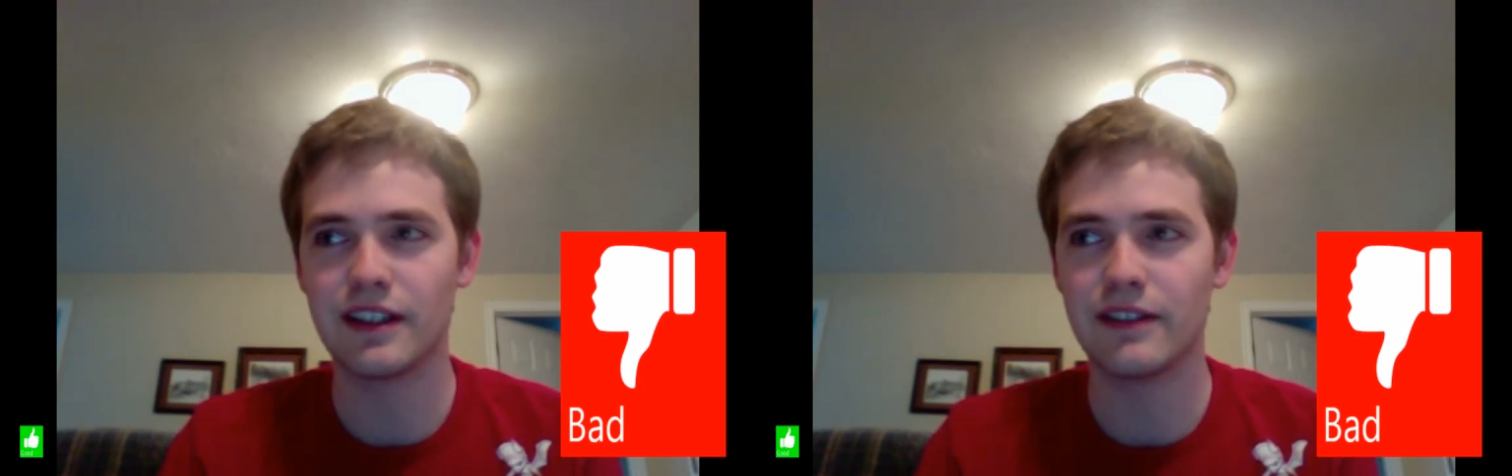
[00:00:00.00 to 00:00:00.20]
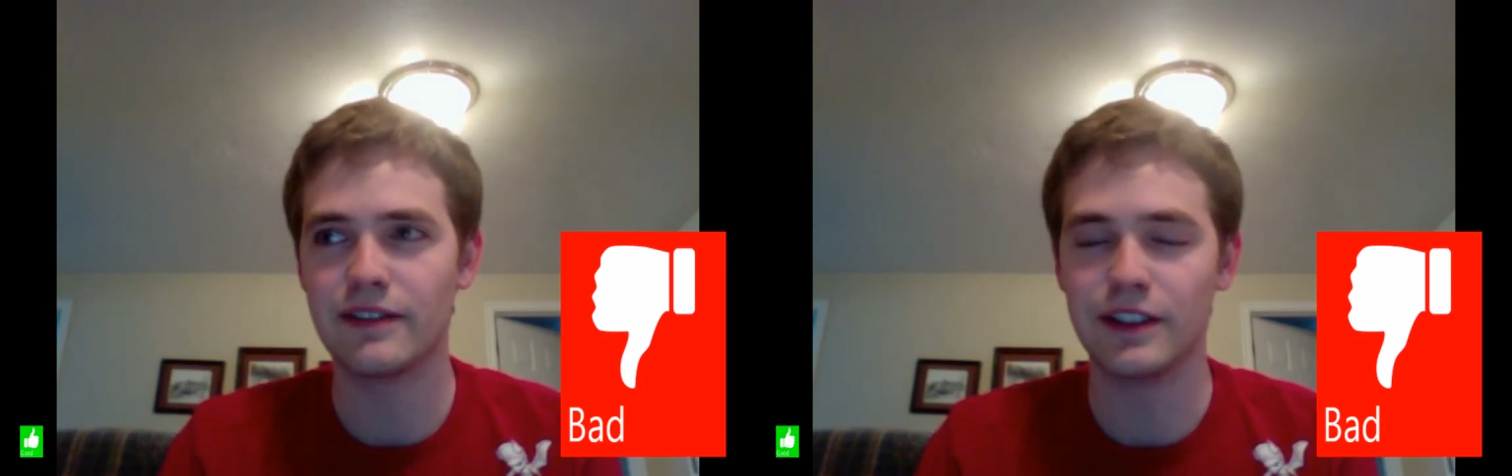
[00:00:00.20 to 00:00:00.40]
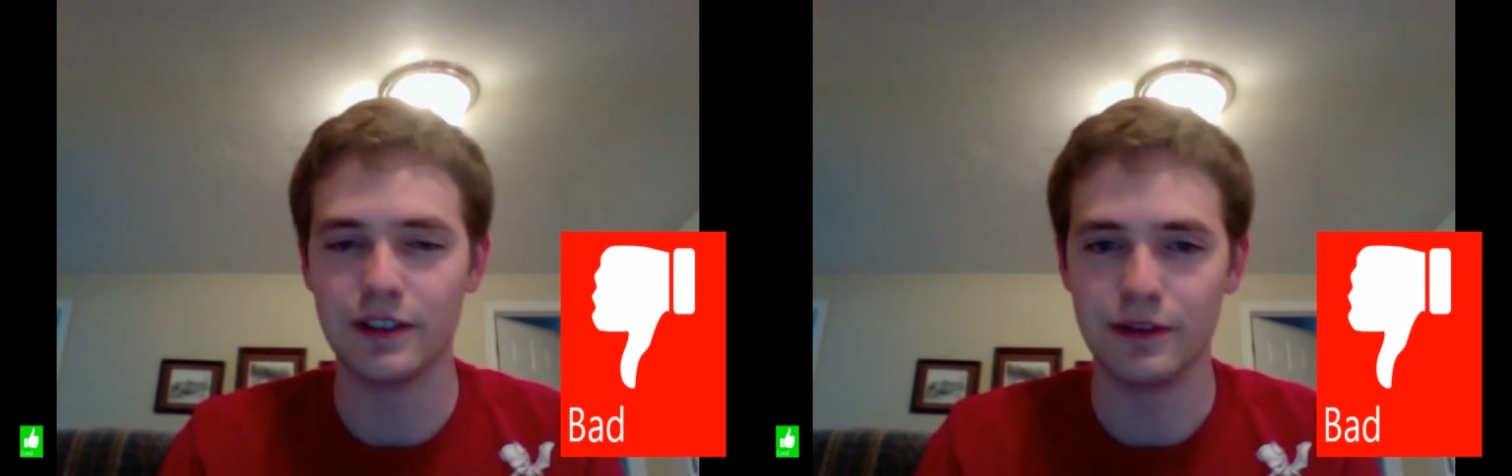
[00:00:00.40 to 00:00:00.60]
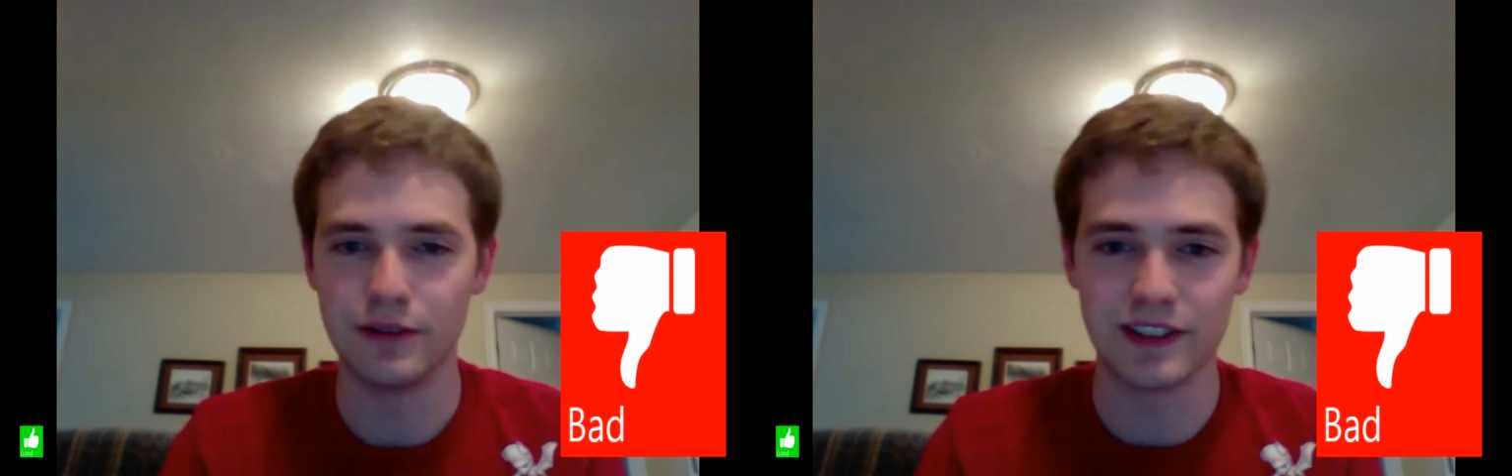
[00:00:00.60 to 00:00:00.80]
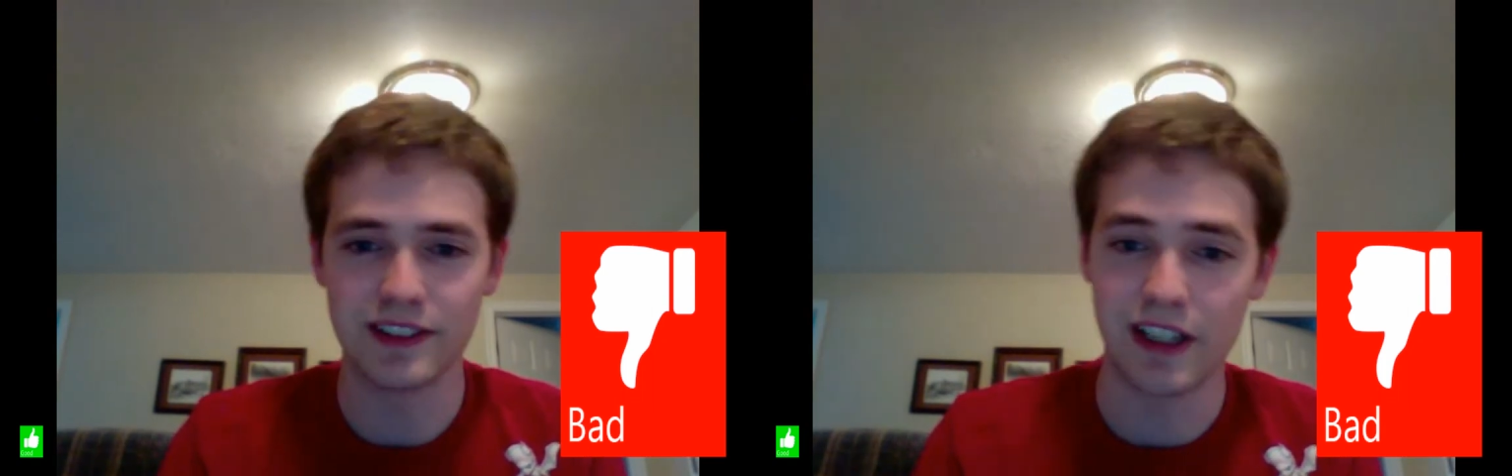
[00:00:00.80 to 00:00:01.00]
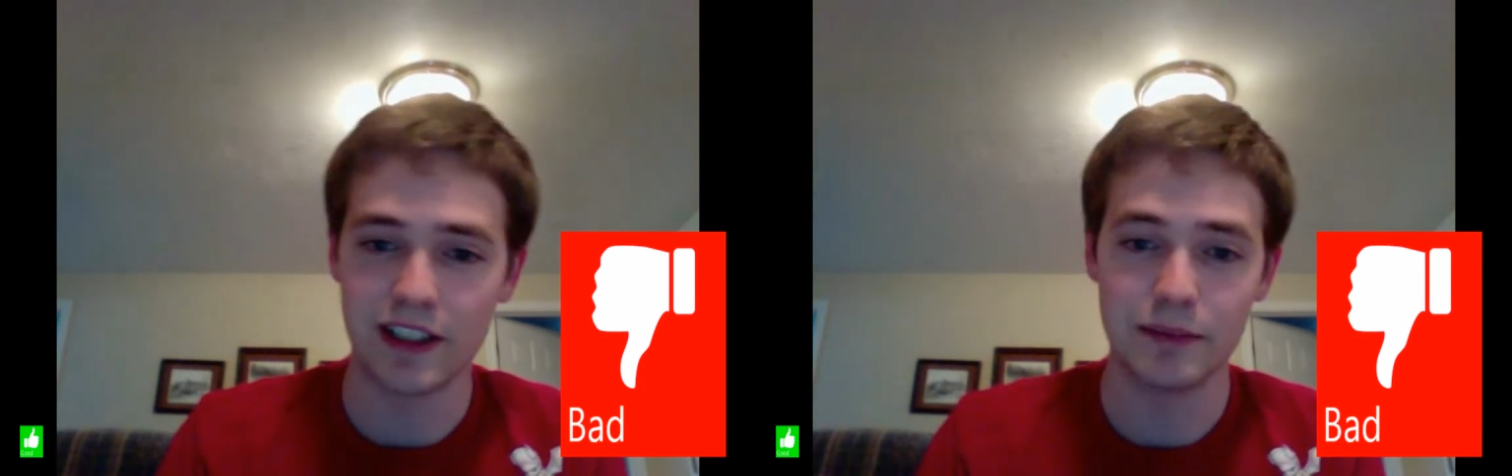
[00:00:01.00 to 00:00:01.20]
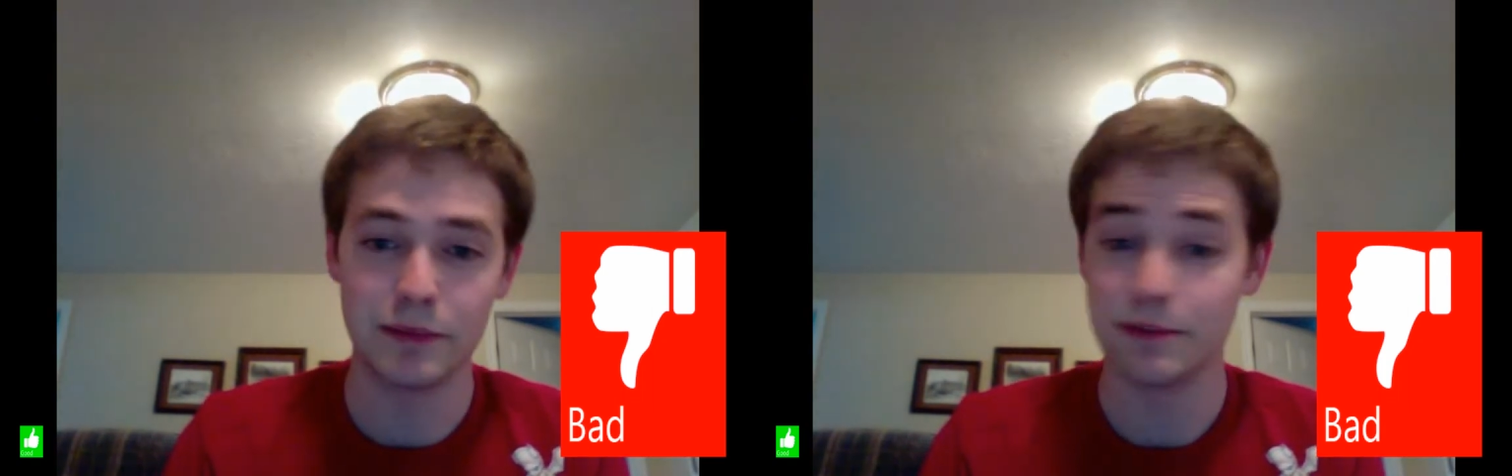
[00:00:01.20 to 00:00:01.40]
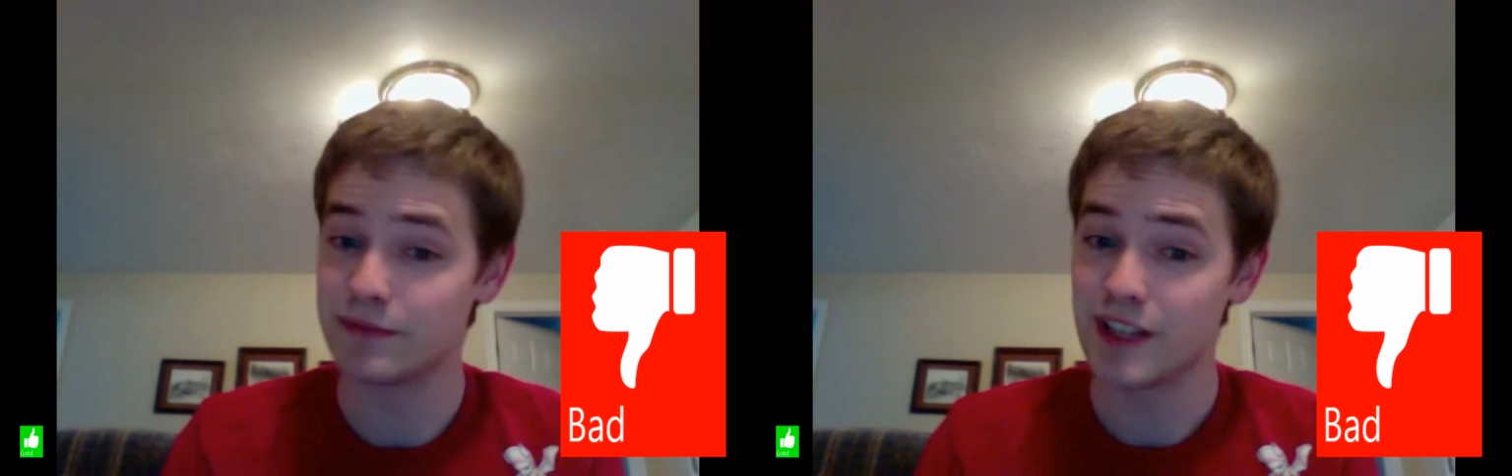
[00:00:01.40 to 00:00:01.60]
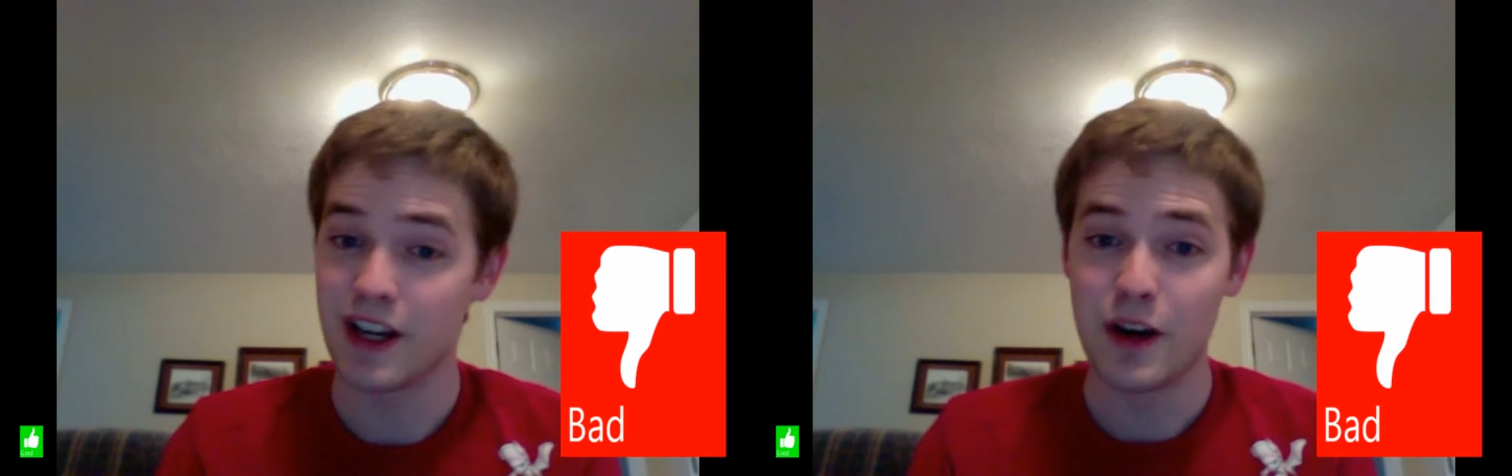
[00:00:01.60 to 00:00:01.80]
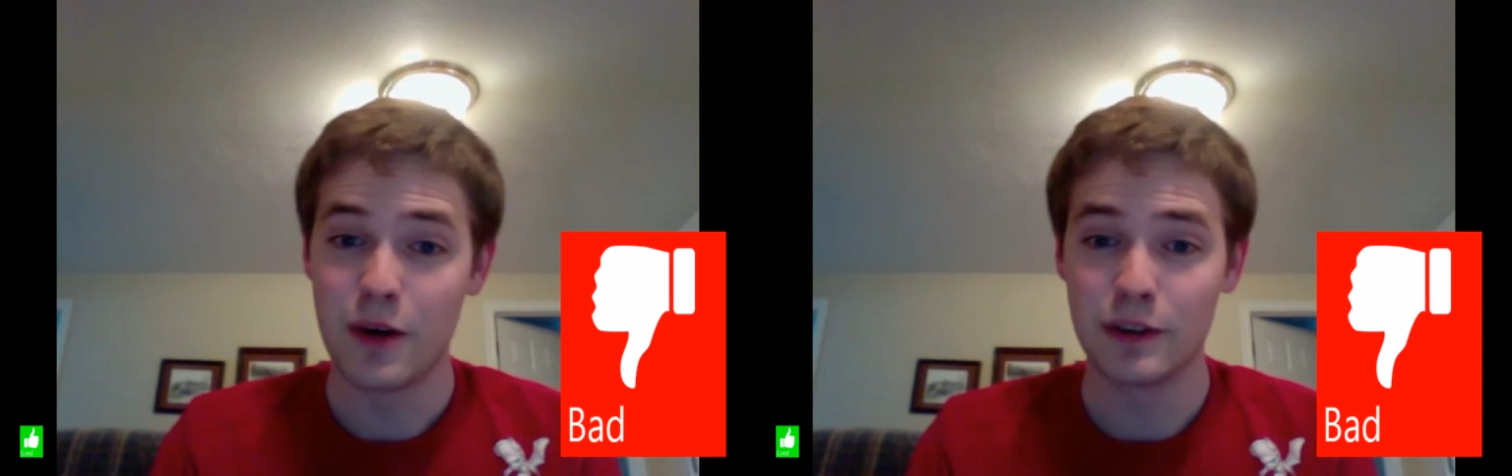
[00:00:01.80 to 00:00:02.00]
after you install it, but
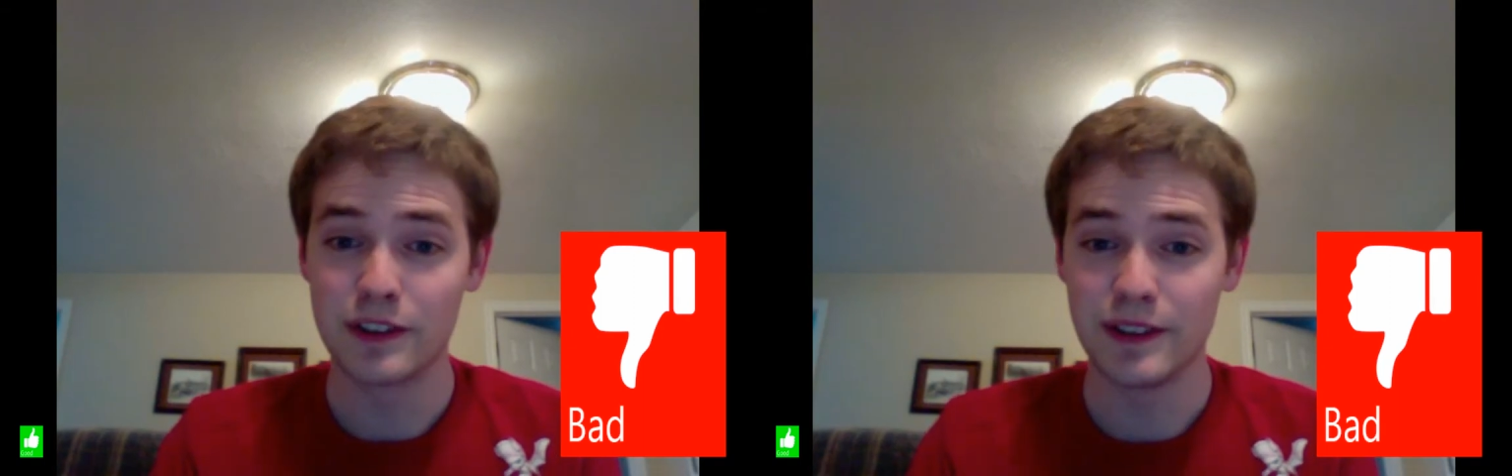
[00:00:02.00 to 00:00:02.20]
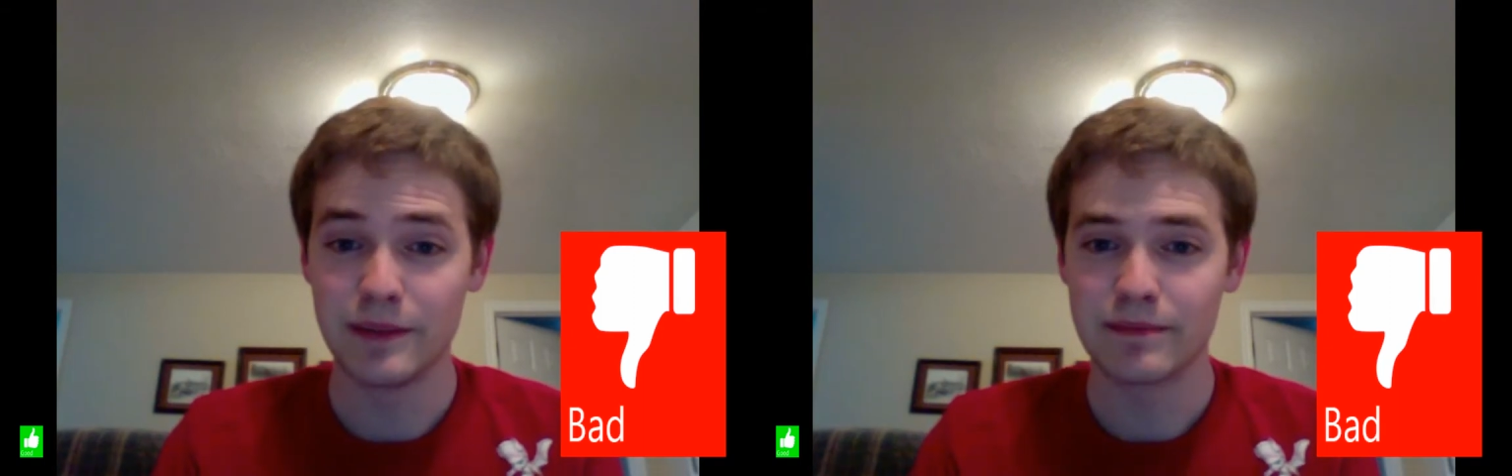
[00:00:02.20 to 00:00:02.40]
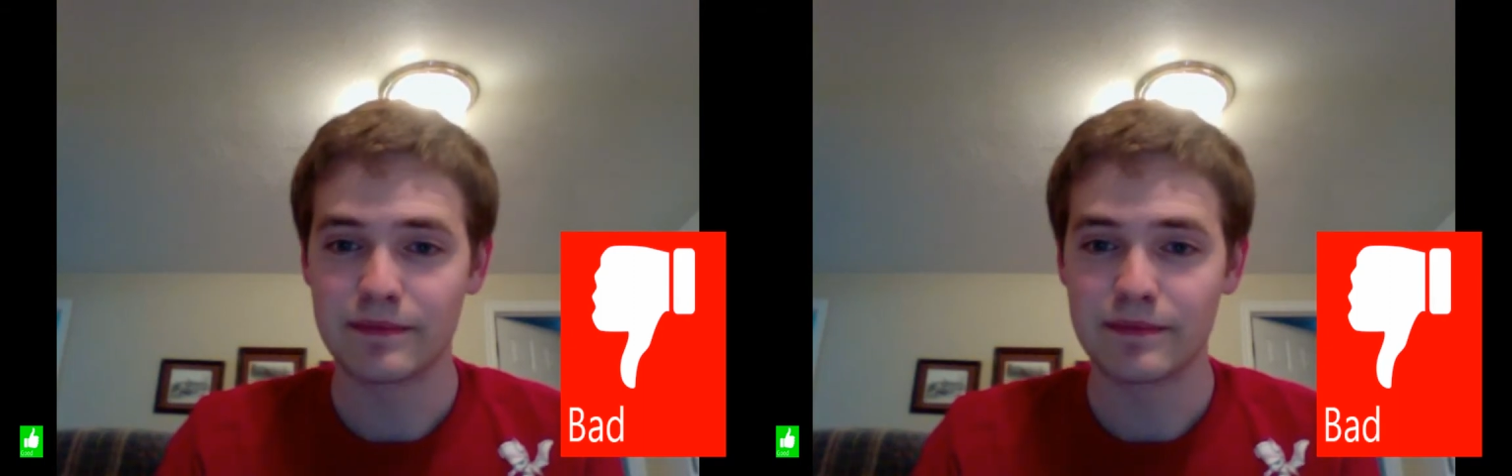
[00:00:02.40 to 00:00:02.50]
we'll see.